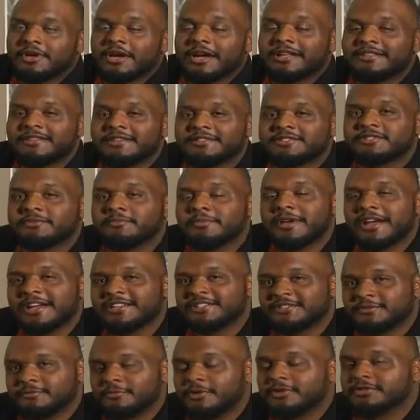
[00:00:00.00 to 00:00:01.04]
I think
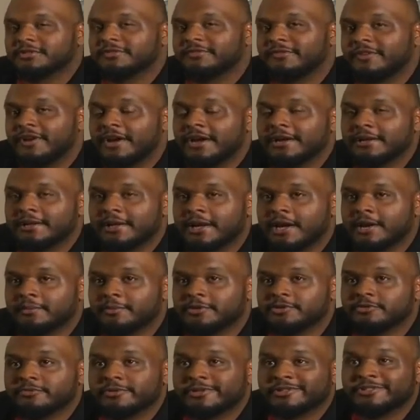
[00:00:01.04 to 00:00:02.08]
Sebastian walked a fine line
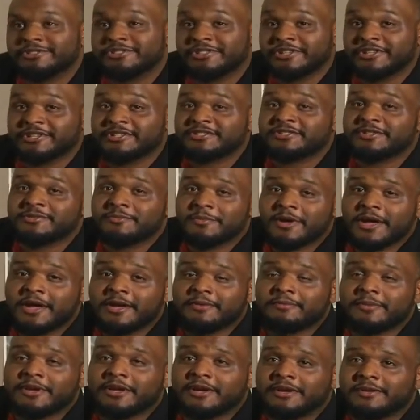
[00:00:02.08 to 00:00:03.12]
between genius and
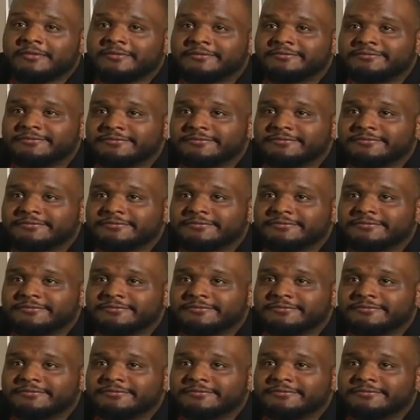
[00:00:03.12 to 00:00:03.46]
madman.